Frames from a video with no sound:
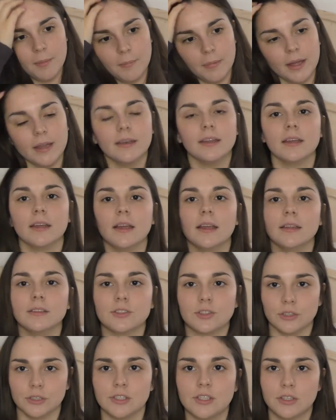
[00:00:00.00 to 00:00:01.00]
But
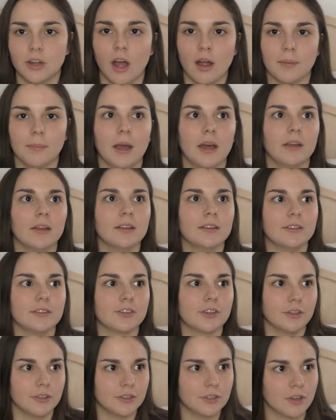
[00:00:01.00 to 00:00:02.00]
it's good to talk about it.
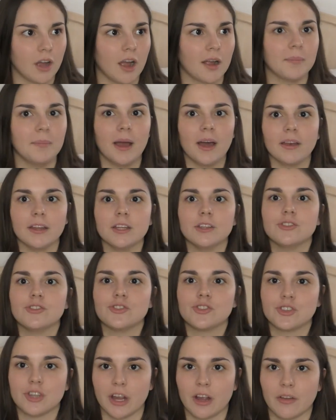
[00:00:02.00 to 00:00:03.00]
It's good to talk about it,
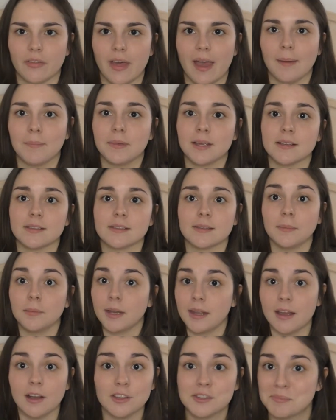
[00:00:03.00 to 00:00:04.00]
share that, because
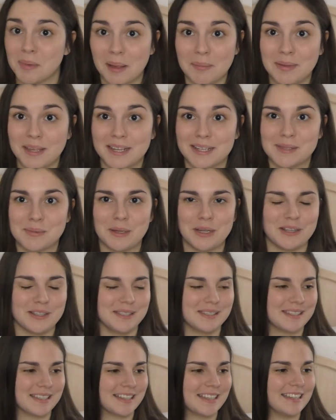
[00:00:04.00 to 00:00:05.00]
somebody else might be
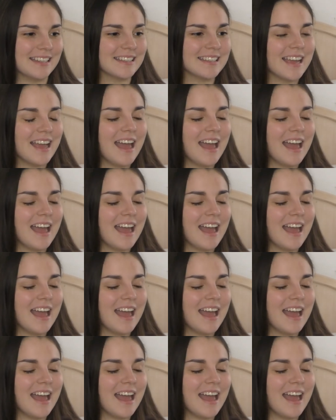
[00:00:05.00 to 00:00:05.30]
experiencing it.